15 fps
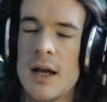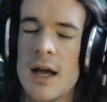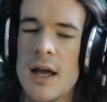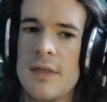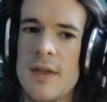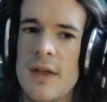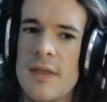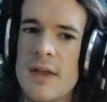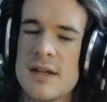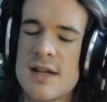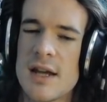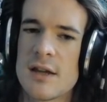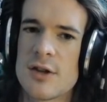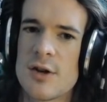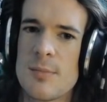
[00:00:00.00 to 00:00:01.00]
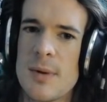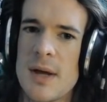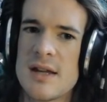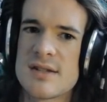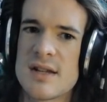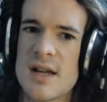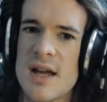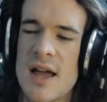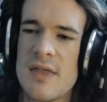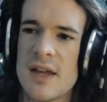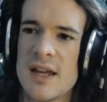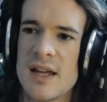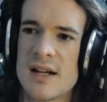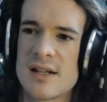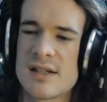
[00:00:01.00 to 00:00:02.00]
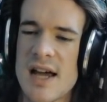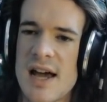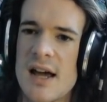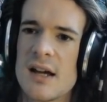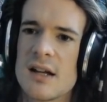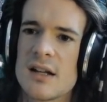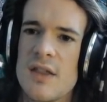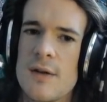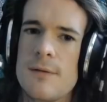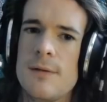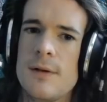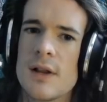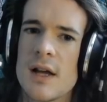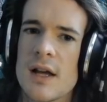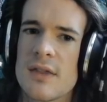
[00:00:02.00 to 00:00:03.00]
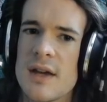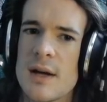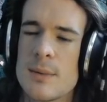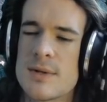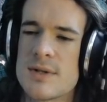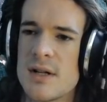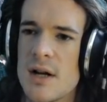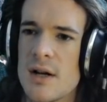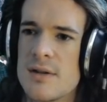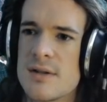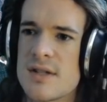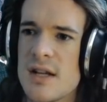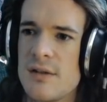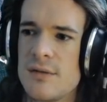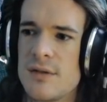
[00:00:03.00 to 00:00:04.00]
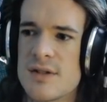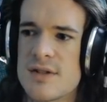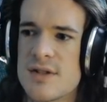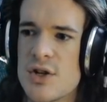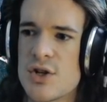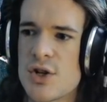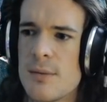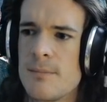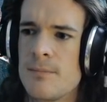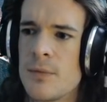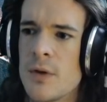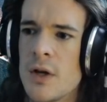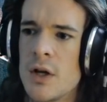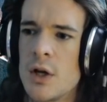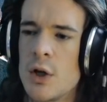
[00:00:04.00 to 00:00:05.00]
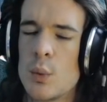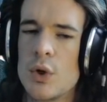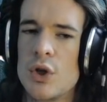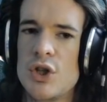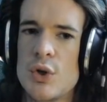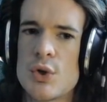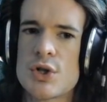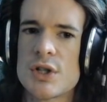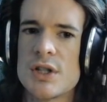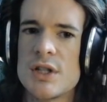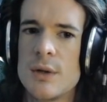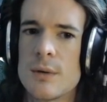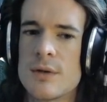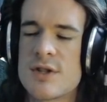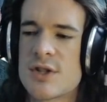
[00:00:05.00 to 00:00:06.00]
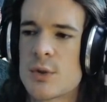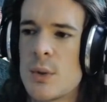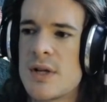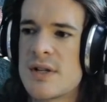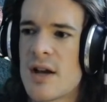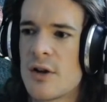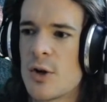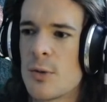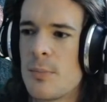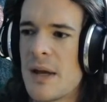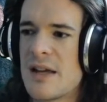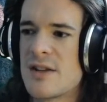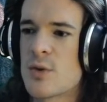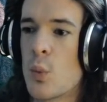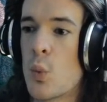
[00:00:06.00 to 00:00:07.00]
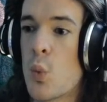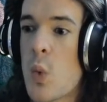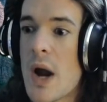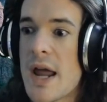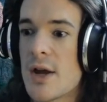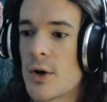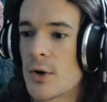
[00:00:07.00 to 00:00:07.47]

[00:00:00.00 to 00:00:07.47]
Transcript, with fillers: and then they take their base and they get attacked and they feel like that was an unsafe decision, when usually you can squeeze out your base way